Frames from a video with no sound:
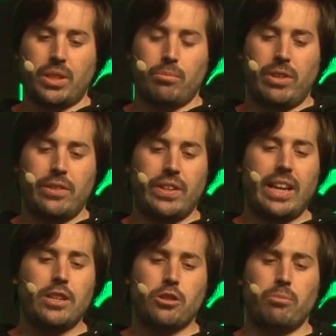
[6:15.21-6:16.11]

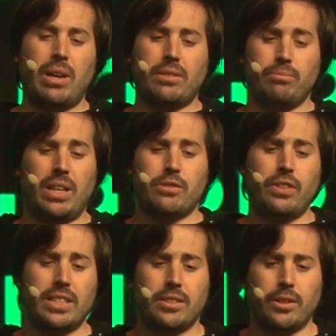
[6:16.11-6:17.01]
verification much
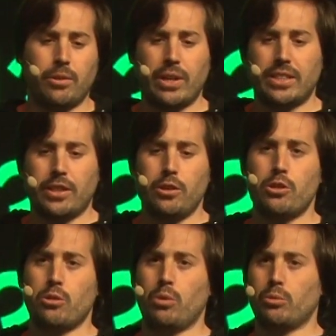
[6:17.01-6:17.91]
faster than
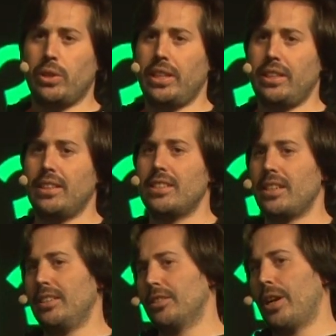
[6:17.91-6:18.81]
re-execution, what we need is
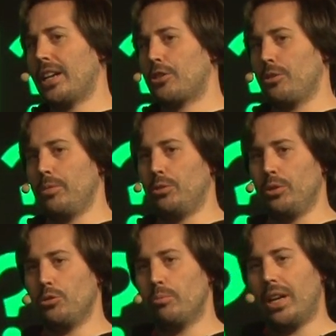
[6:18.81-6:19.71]
interaction between
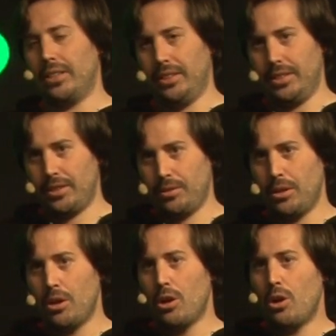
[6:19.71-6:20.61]
two parties.
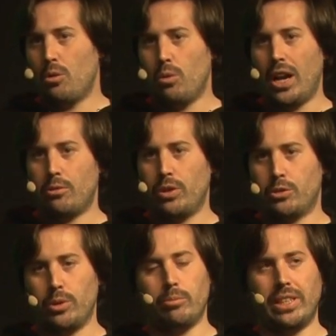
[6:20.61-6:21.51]
One, which
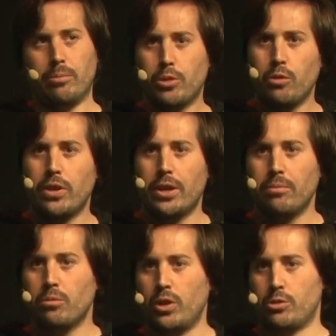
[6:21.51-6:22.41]
will be the prover,
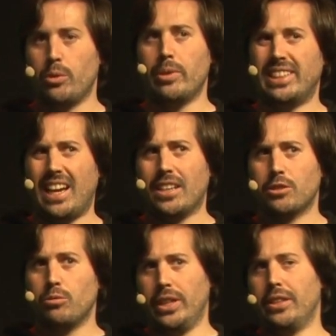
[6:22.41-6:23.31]
which will be
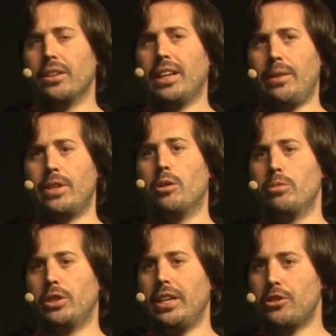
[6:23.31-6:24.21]
tasked with heavy
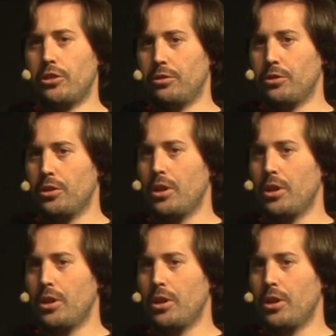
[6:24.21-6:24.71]
computations,